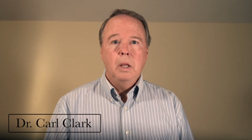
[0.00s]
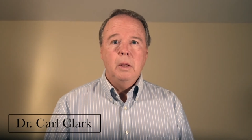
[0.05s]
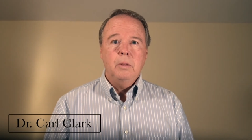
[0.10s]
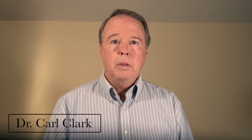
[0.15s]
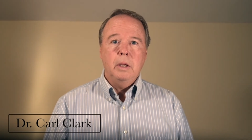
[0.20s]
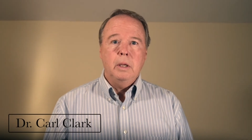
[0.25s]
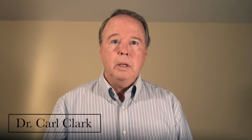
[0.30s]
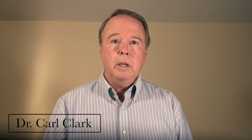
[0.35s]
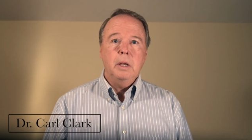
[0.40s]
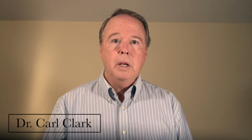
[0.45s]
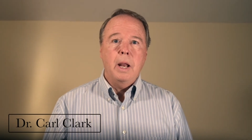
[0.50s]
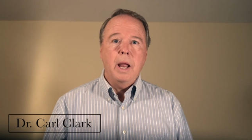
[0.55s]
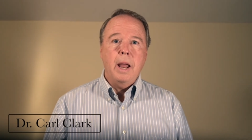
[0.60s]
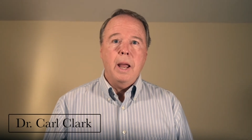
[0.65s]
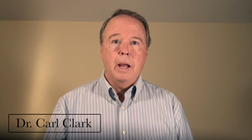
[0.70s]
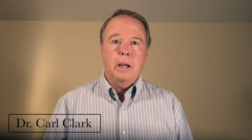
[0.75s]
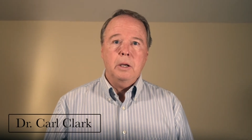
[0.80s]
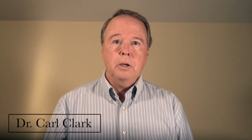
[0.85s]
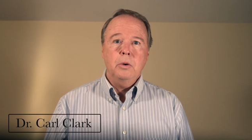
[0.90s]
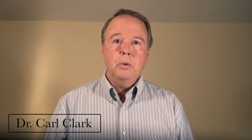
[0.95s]
They can
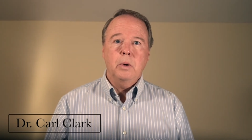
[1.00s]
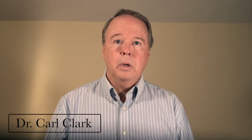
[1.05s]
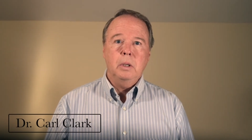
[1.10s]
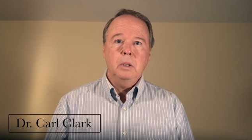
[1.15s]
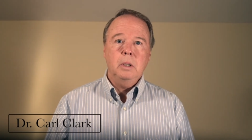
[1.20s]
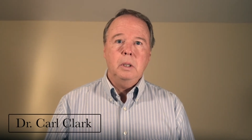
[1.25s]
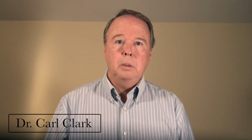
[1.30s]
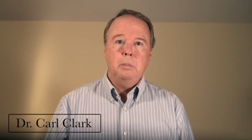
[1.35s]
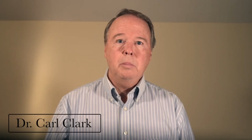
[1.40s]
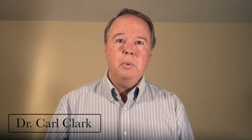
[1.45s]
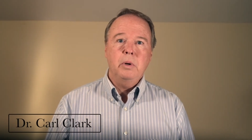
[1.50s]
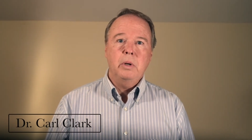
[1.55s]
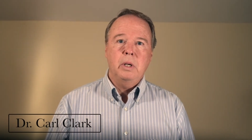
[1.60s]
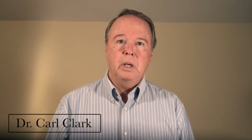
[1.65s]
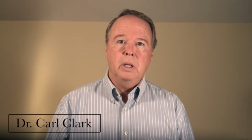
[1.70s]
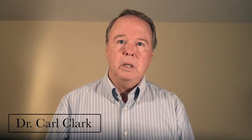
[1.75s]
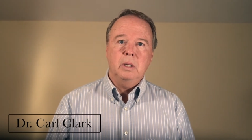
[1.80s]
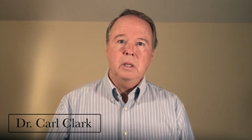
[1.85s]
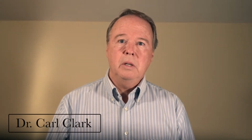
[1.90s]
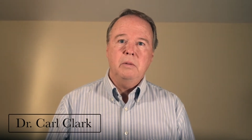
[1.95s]
accurately
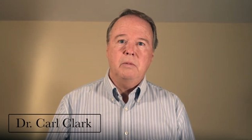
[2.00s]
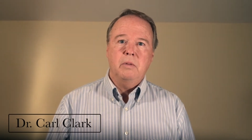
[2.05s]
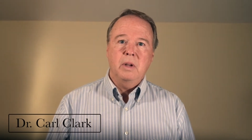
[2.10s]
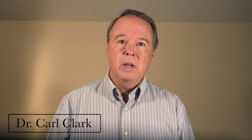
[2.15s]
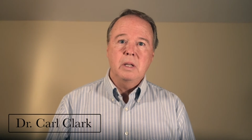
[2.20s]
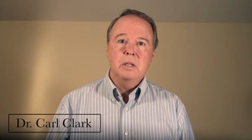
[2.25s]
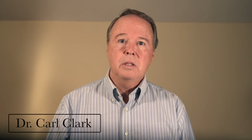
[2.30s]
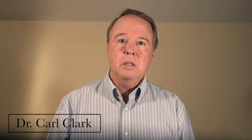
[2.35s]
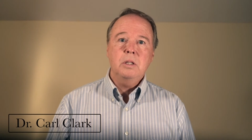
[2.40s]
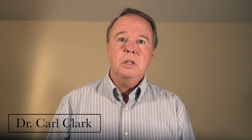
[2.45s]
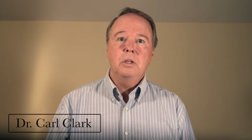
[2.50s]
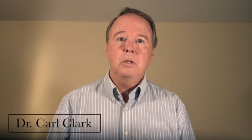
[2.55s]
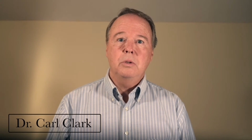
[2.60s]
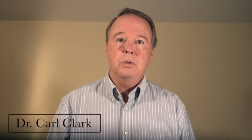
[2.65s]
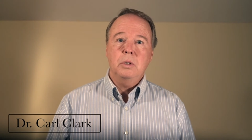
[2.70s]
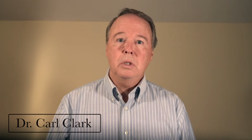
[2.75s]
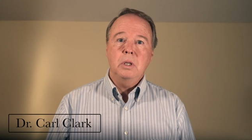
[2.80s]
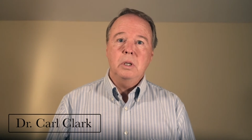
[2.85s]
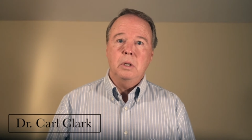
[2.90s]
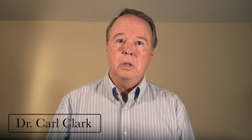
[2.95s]
predict events
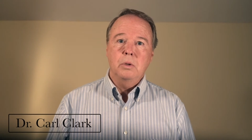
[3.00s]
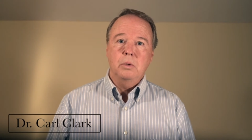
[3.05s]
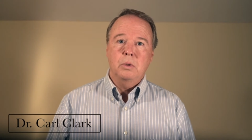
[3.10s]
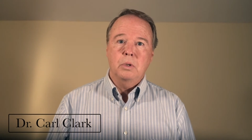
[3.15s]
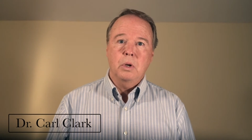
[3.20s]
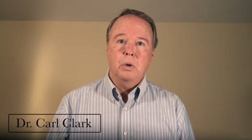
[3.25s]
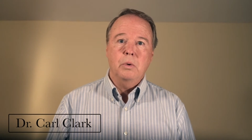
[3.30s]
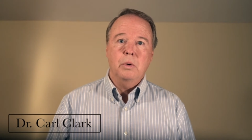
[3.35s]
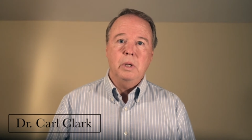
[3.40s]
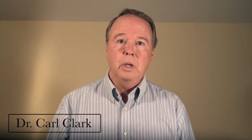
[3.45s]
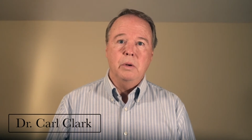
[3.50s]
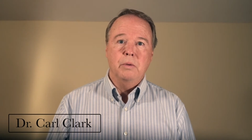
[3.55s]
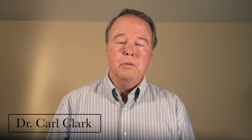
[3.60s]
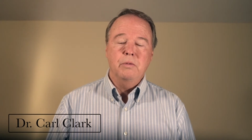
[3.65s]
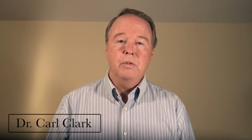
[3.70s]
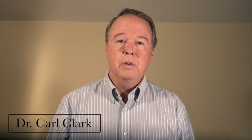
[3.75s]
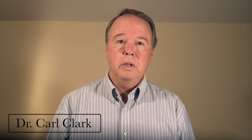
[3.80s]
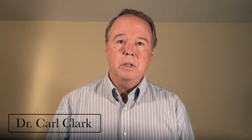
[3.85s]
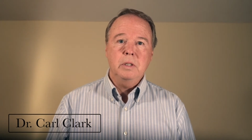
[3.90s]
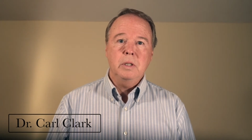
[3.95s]
using Newtonian
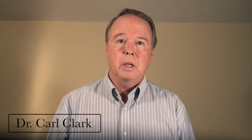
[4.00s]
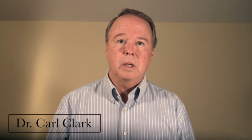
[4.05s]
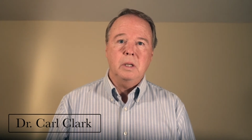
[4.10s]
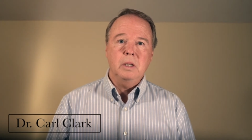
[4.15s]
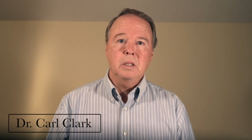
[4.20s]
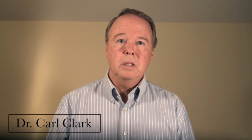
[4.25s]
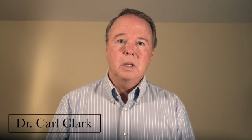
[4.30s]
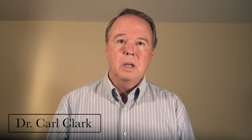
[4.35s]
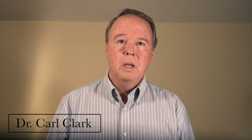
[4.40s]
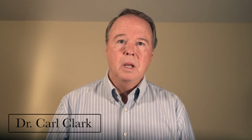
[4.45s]
physics.